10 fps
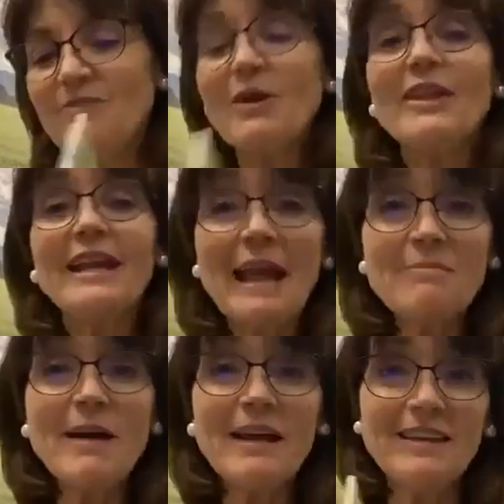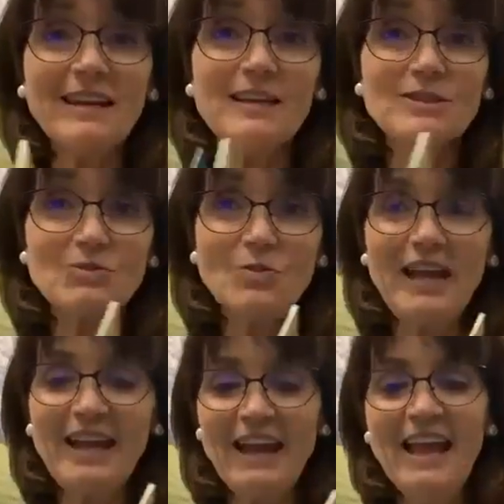Well, they came back the next
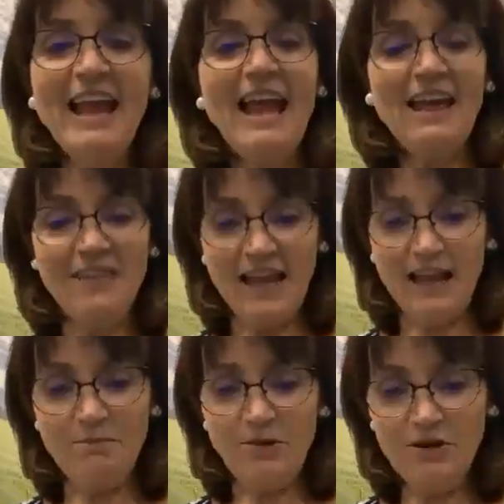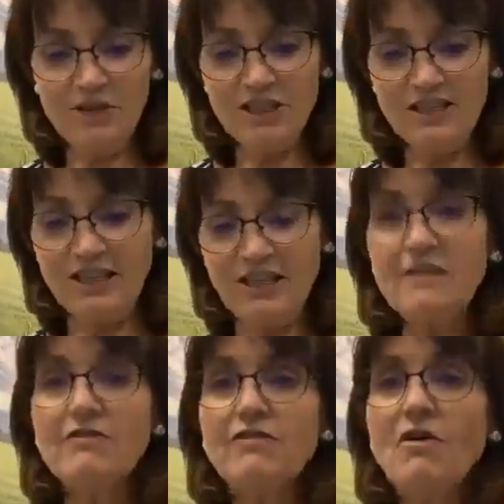week and they had purchased it
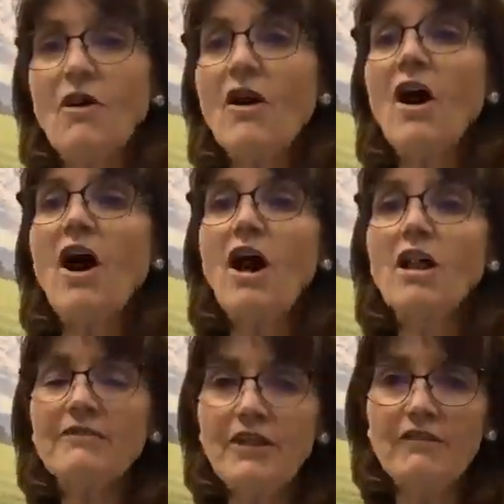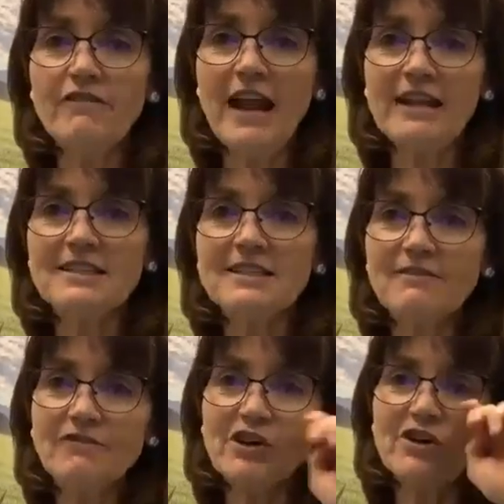for all of their friends
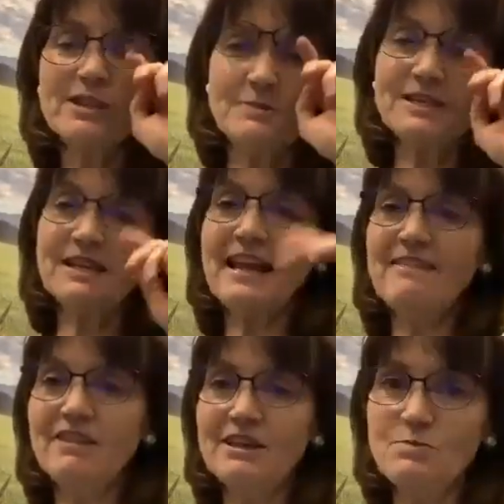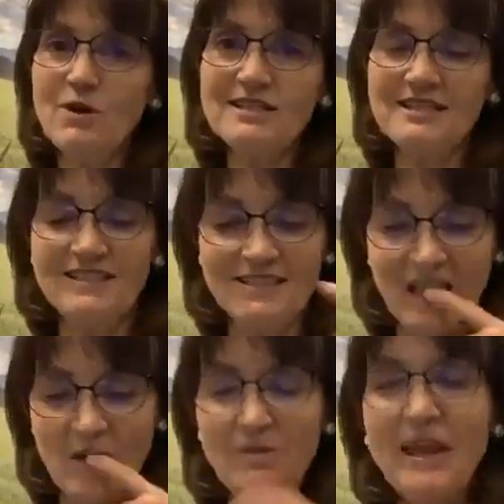for Christmas and gave it as presents to
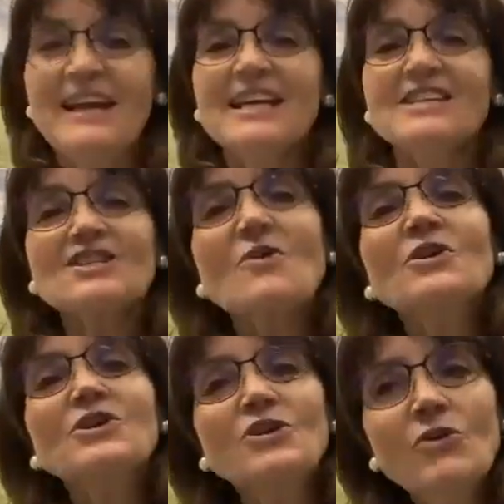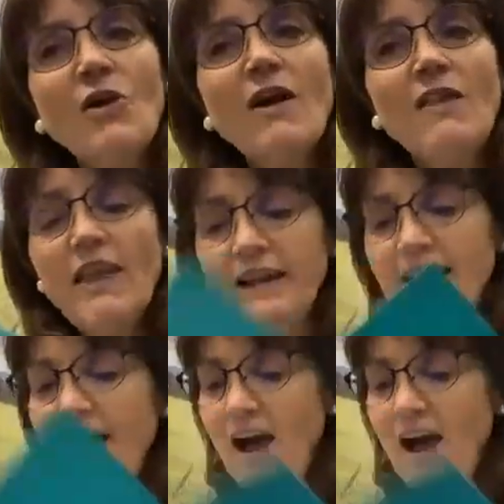them. So you are lucky.